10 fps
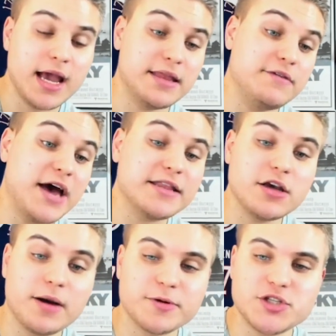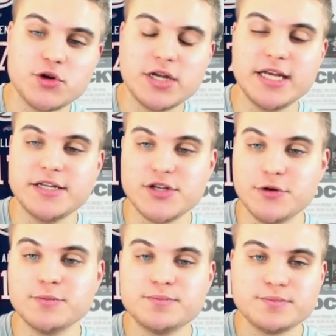And they've had the opportunity to.